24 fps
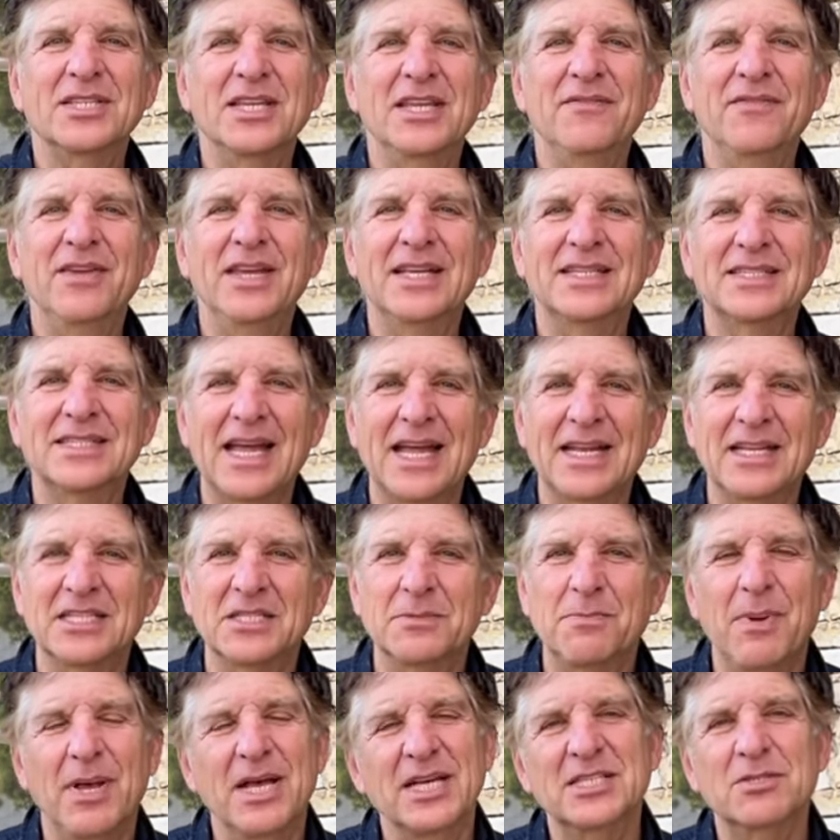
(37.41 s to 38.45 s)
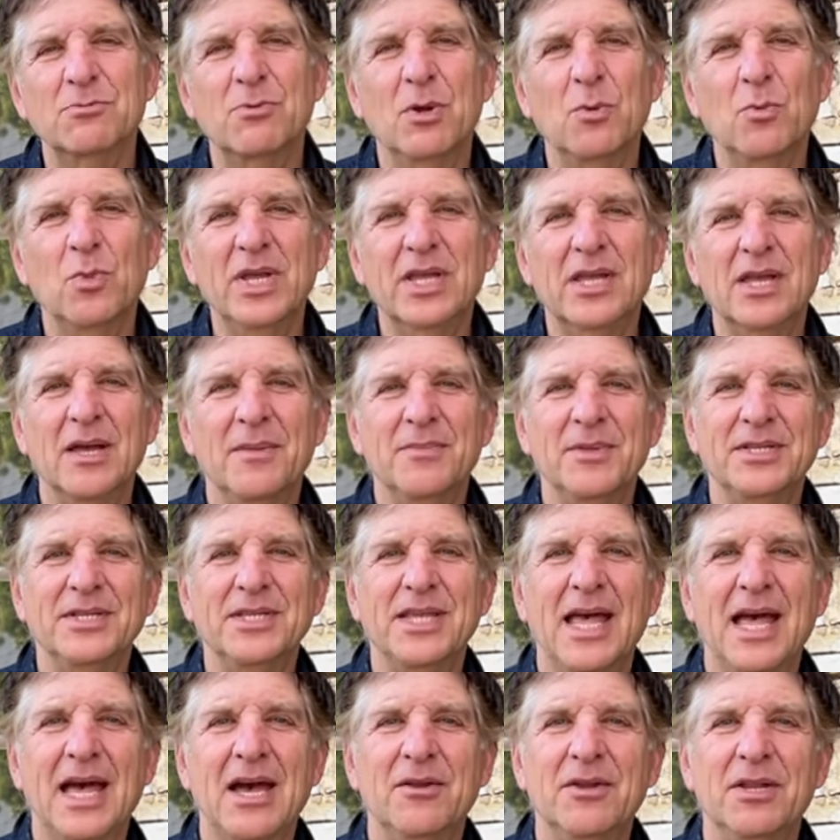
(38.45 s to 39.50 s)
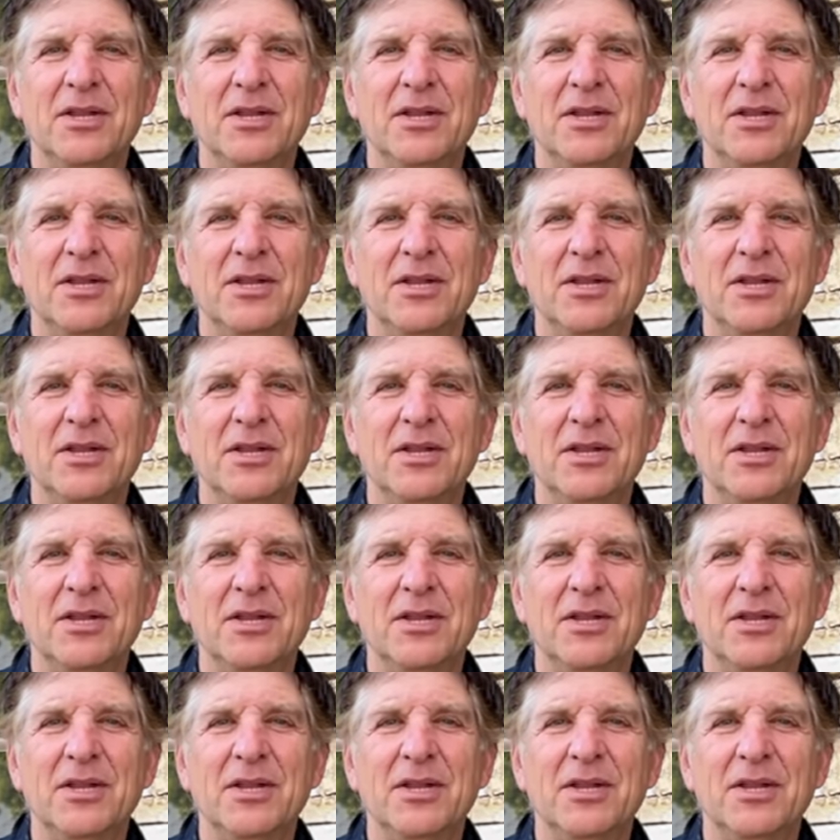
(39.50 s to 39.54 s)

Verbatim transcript: TV is at its best when we come to town